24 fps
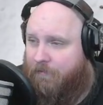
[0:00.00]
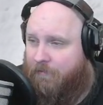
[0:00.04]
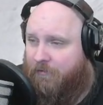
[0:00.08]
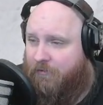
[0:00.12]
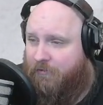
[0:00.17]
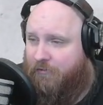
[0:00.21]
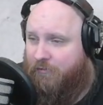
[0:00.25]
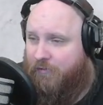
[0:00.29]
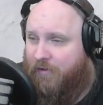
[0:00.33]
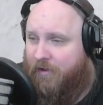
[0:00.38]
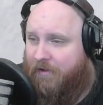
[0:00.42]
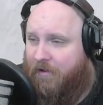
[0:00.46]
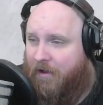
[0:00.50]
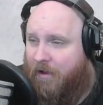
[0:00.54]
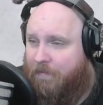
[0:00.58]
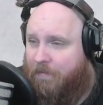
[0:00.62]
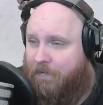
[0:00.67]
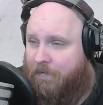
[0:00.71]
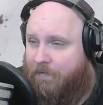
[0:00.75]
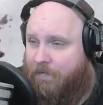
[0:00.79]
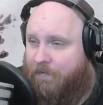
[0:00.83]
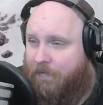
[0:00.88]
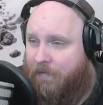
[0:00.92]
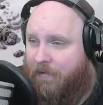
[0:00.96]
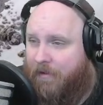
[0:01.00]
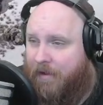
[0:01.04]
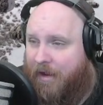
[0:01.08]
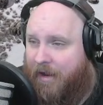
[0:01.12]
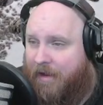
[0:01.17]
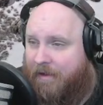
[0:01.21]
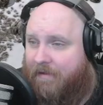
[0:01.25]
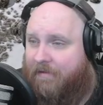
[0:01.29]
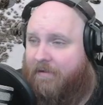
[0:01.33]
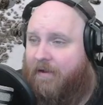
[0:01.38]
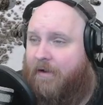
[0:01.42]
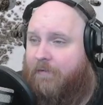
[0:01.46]
Straight up.
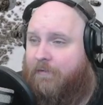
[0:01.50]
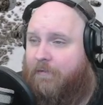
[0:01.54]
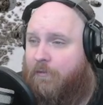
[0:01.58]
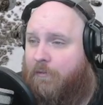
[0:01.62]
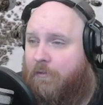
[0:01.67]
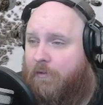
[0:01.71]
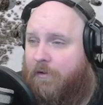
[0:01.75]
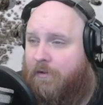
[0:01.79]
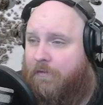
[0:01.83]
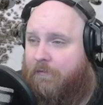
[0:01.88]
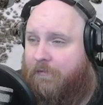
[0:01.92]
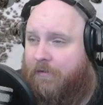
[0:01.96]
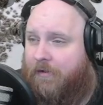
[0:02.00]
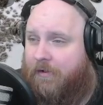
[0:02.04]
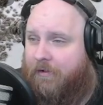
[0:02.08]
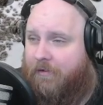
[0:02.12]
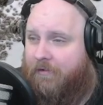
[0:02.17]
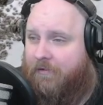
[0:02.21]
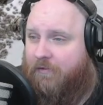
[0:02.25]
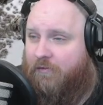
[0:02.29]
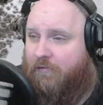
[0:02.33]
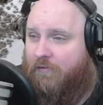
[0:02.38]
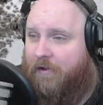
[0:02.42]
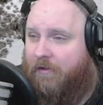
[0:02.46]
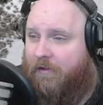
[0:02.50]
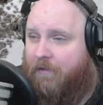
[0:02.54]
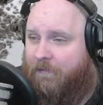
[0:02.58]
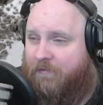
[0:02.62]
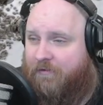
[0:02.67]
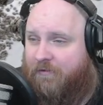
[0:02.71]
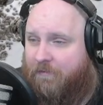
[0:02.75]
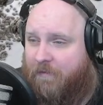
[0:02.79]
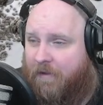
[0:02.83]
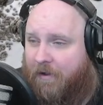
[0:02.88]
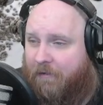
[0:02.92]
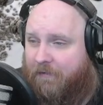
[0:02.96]
And that iron ore, we're going to straight up
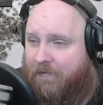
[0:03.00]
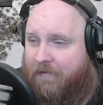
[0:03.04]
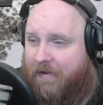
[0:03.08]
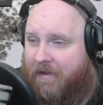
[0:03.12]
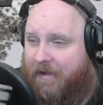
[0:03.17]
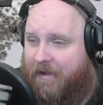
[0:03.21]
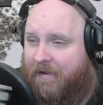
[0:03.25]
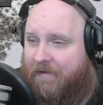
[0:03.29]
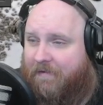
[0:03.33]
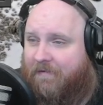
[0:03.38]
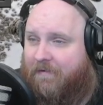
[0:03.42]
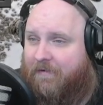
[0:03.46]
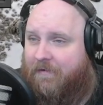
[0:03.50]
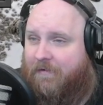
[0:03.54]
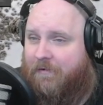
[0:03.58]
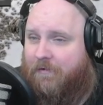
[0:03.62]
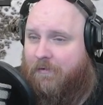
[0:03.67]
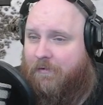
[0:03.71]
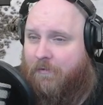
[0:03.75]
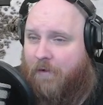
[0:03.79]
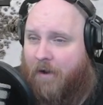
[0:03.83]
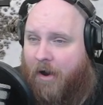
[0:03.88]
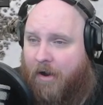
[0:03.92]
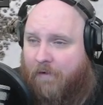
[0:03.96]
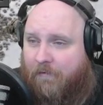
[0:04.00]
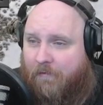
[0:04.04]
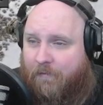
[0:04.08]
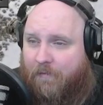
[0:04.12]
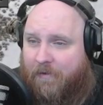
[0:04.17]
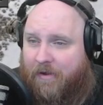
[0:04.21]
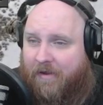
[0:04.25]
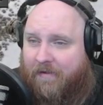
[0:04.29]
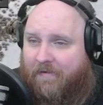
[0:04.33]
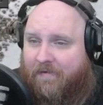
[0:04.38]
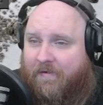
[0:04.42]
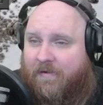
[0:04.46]
smelt into iron
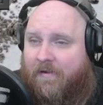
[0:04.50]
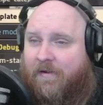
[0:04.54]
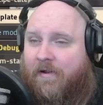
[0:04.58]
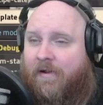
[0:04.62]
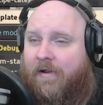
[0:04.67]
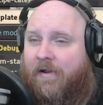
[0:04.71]
plate.